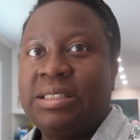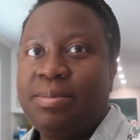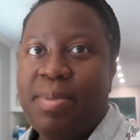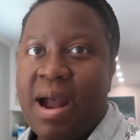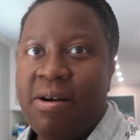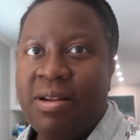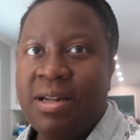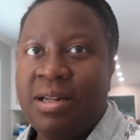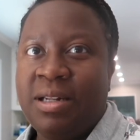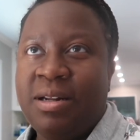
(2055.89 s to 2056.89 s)

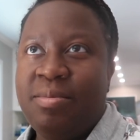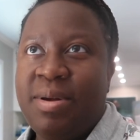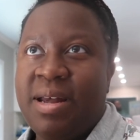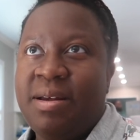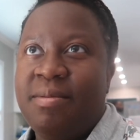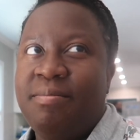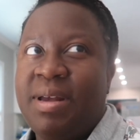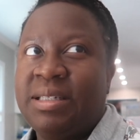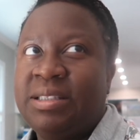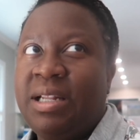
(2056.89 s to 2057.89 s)
spiraling a little bit
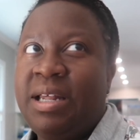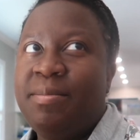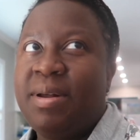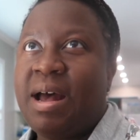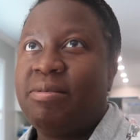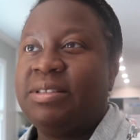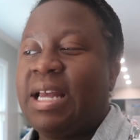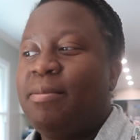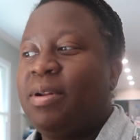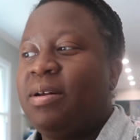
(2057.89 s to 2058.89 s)
mentally, but I was
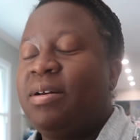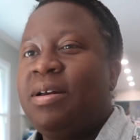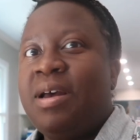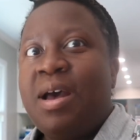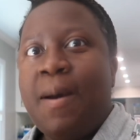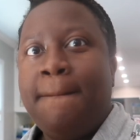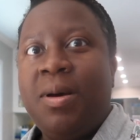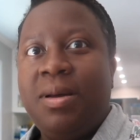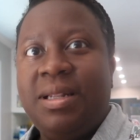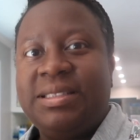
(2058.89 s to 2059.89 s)
able to
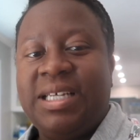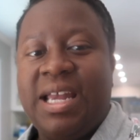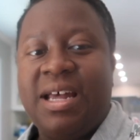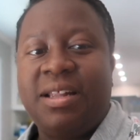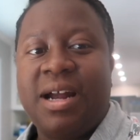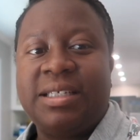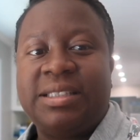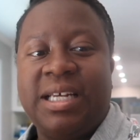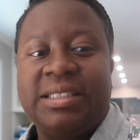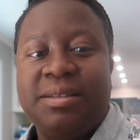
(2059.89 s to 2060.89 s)
pull it together. I
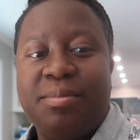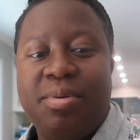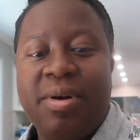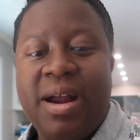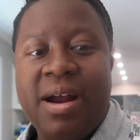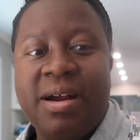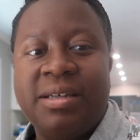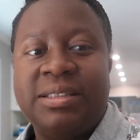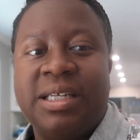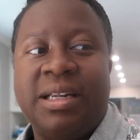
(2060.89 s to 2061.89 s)
said some
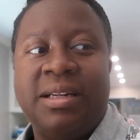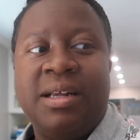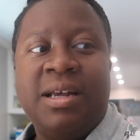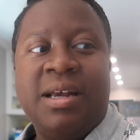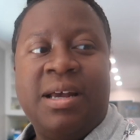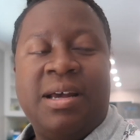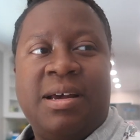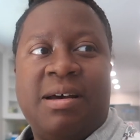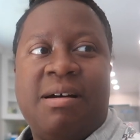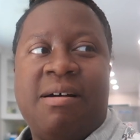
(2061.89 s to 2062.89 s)
prayers, and
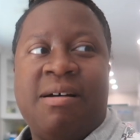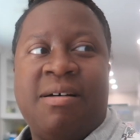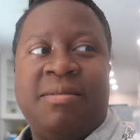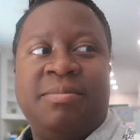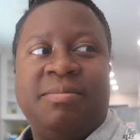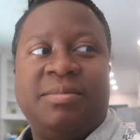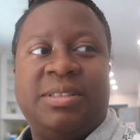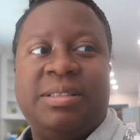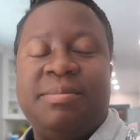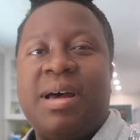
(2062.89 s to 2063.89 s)
there's
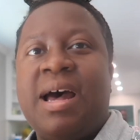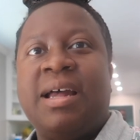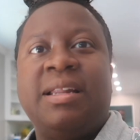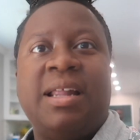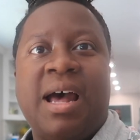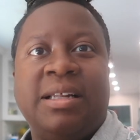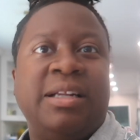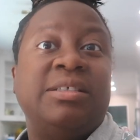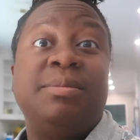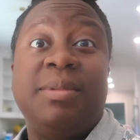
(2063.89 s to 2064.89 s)

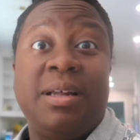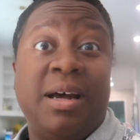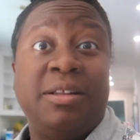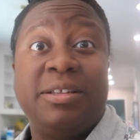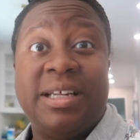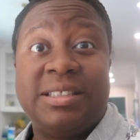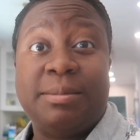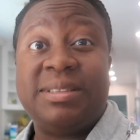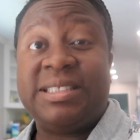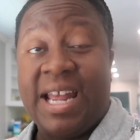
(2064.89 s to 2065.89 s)
some other things
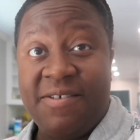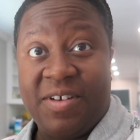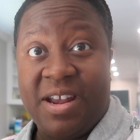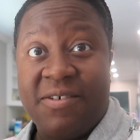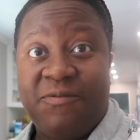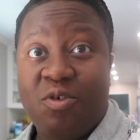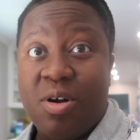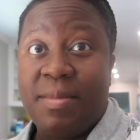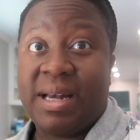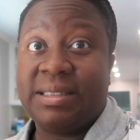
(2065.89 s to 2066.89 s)
I'm saving
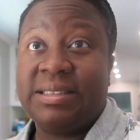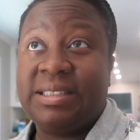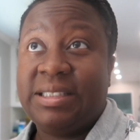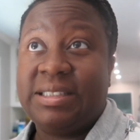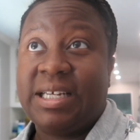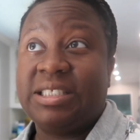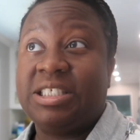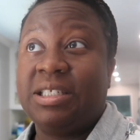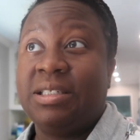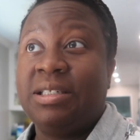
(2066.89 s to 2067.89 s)
for my
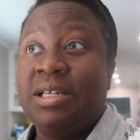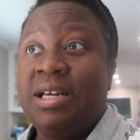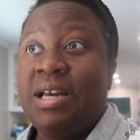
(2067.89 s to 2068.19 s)
C-section